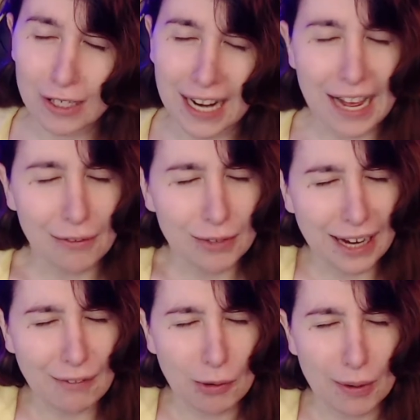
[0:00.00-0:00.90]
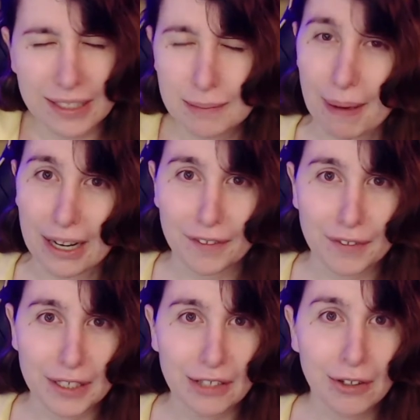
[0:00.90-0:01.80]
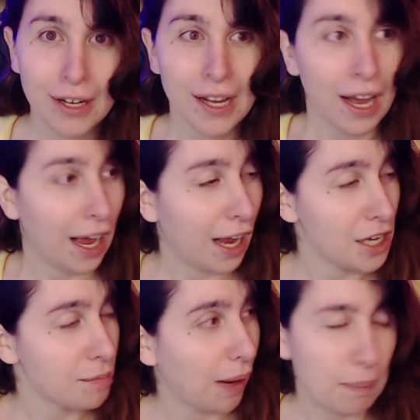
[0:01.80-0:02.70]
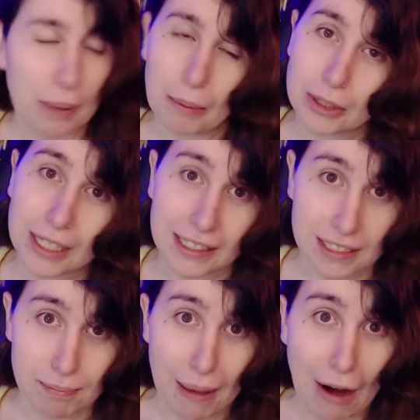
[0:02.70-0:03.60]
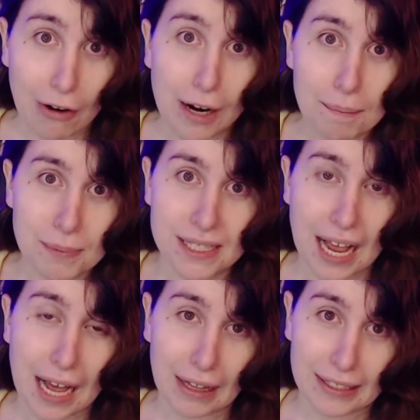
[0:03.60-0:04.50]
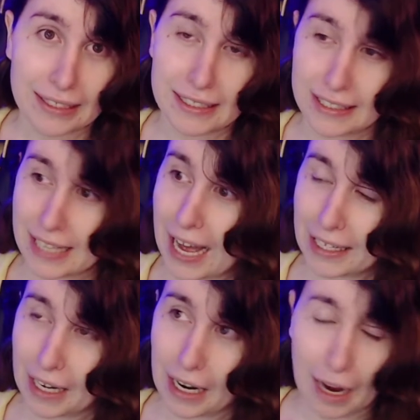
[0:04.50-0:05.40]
not, whichever works better for you. You might be able to get some power-ups. He's got a